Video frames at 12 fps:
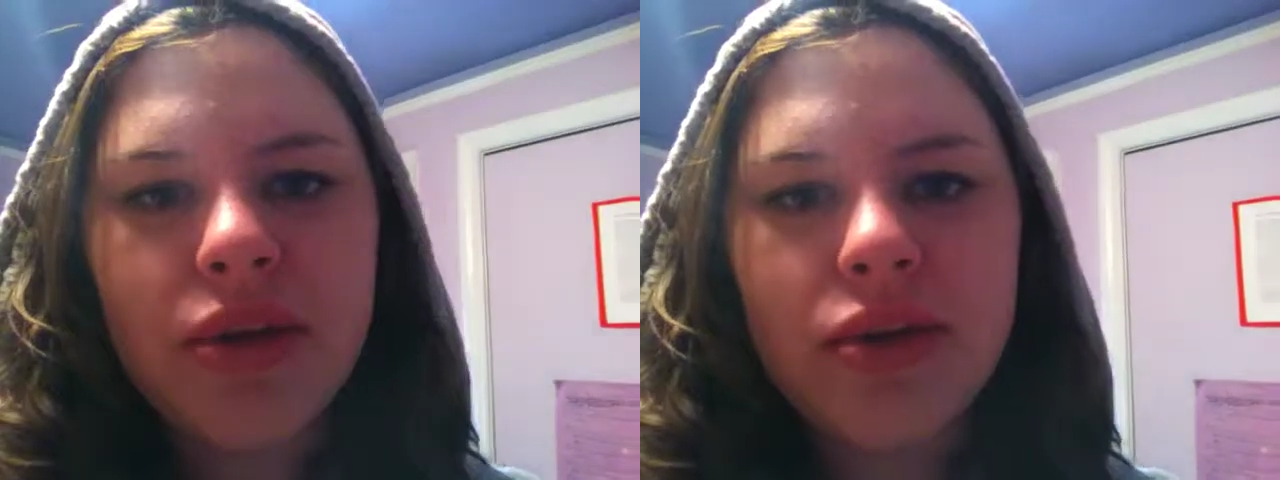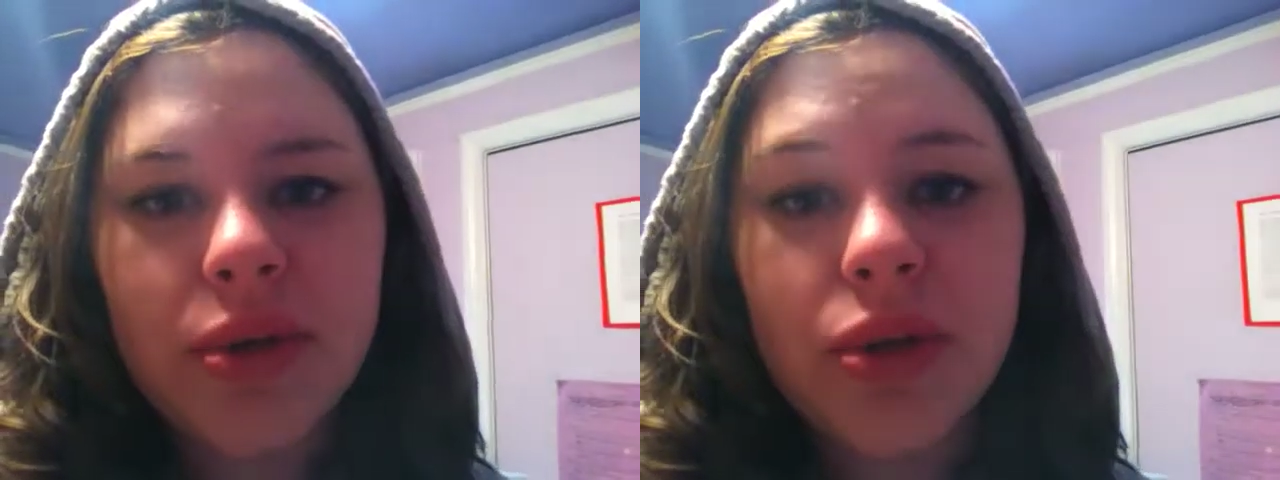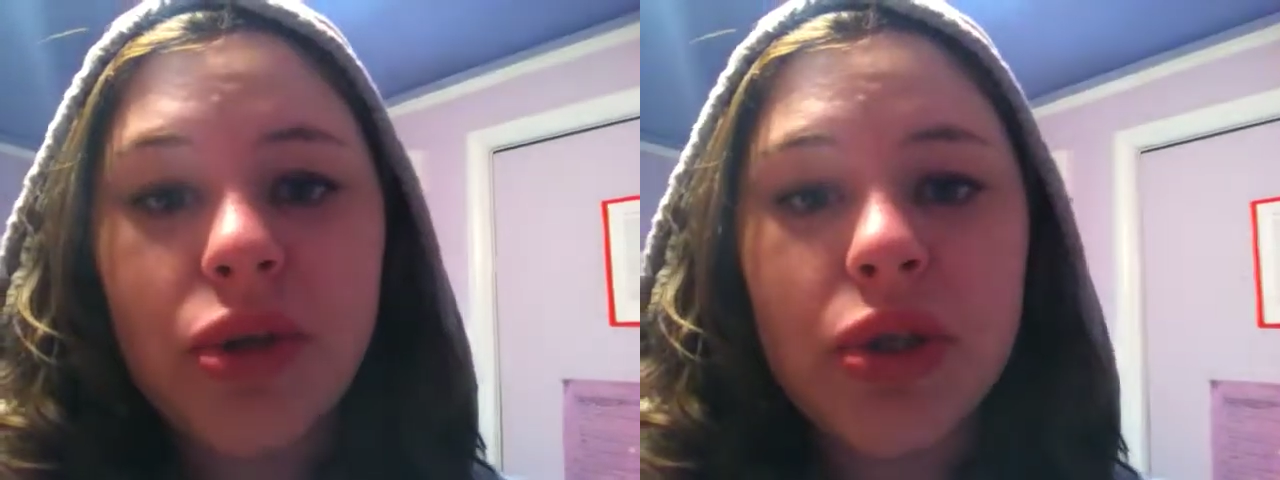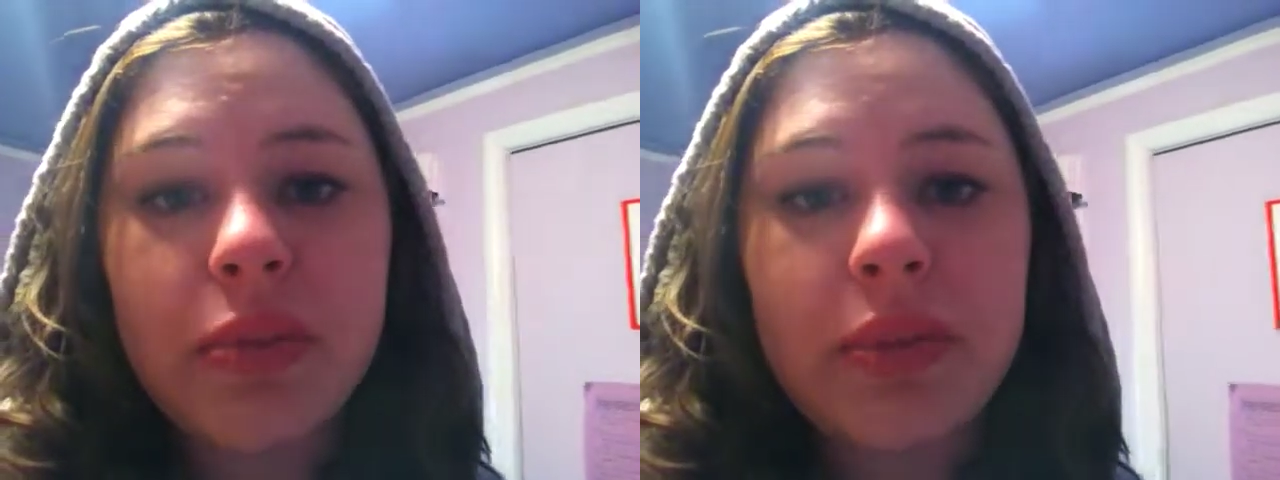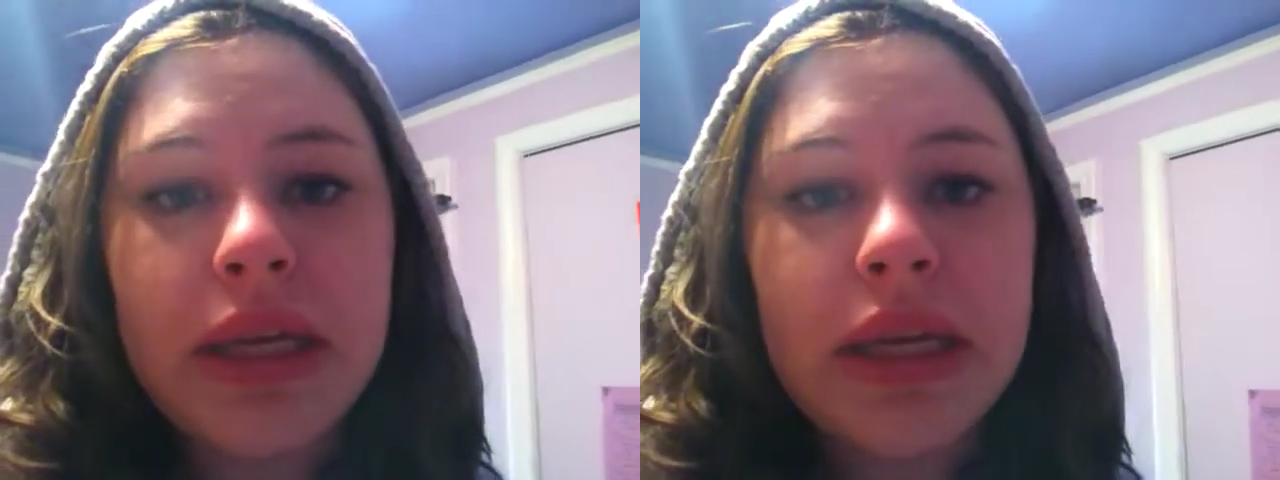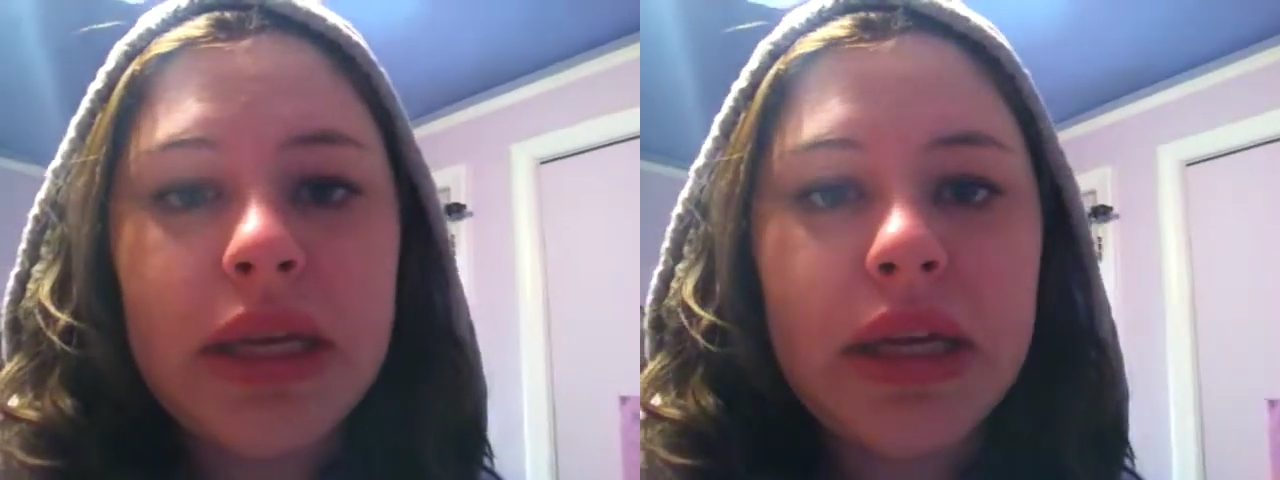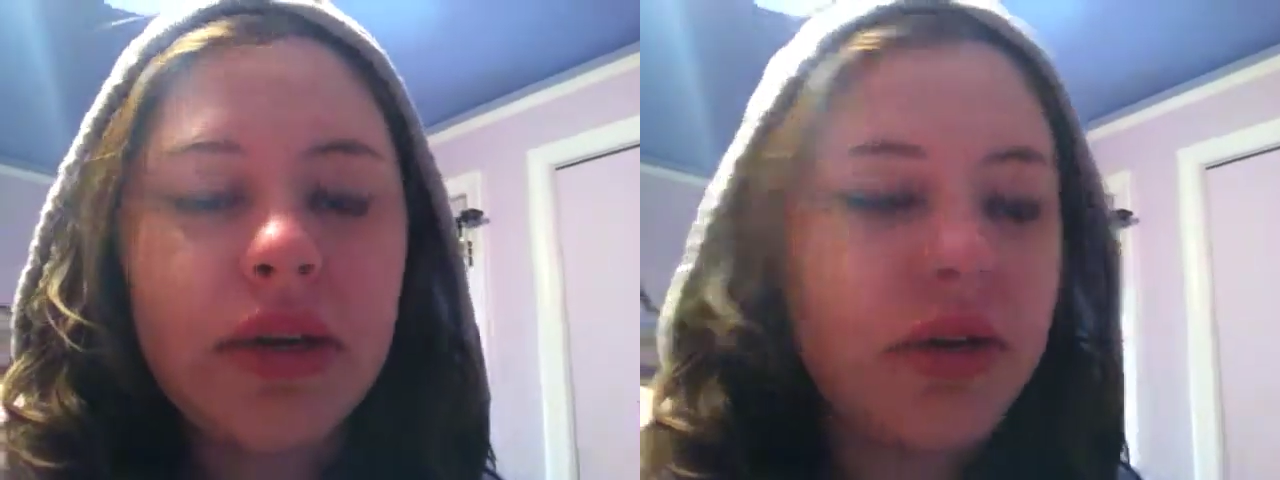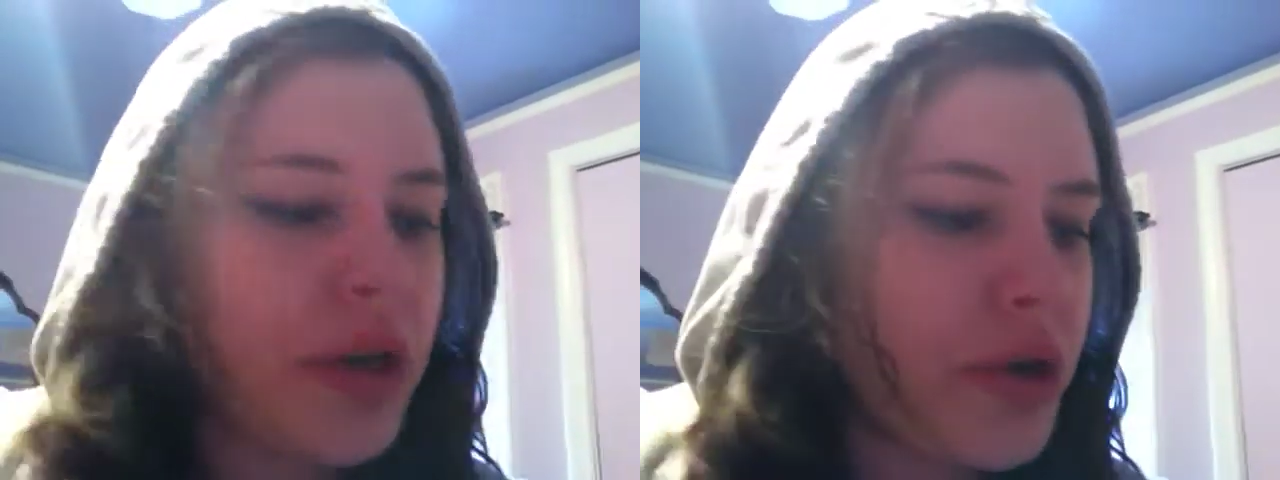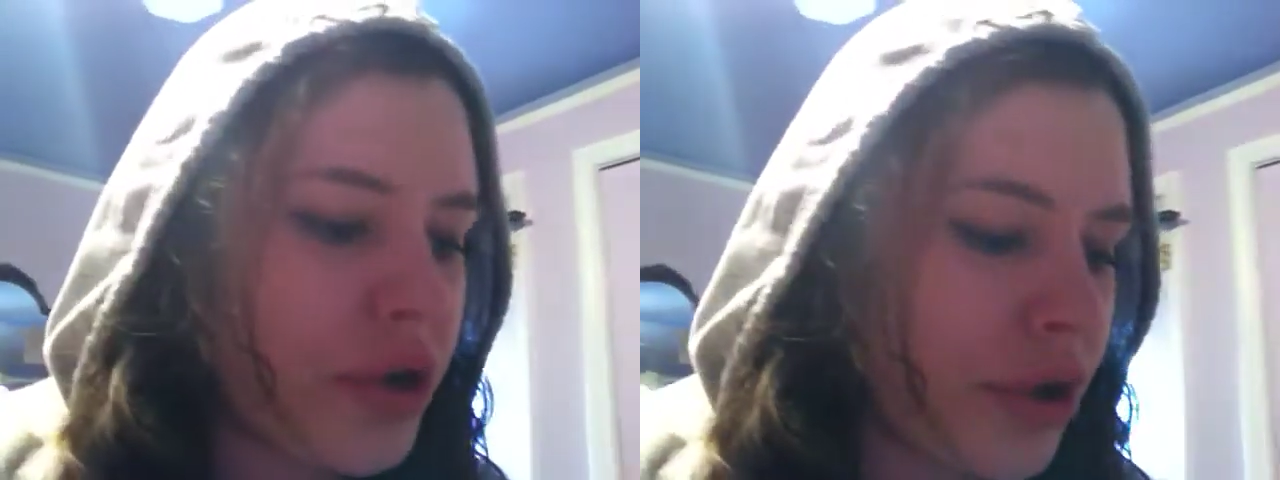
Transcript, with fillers: So it's just me and, and